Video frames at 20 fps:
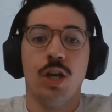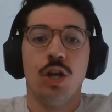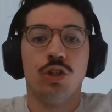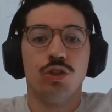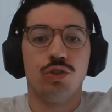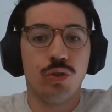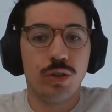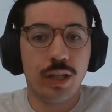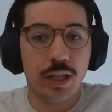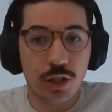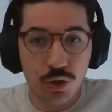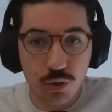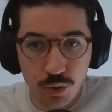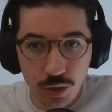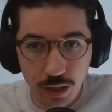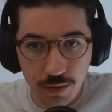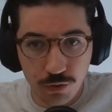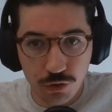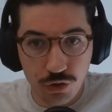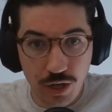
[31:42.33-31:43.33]
so that your
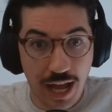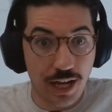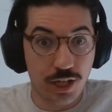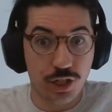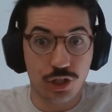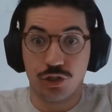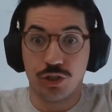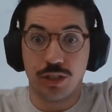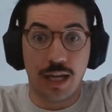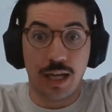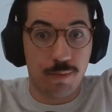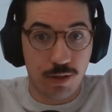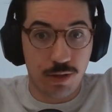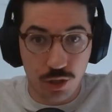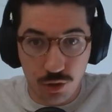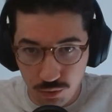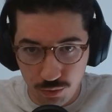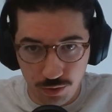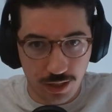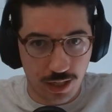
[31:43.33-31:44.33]
creative strategists can be
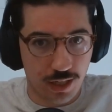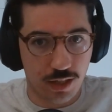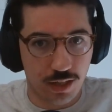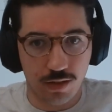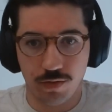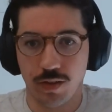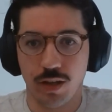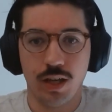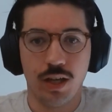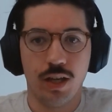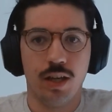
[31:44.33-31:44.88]
creative.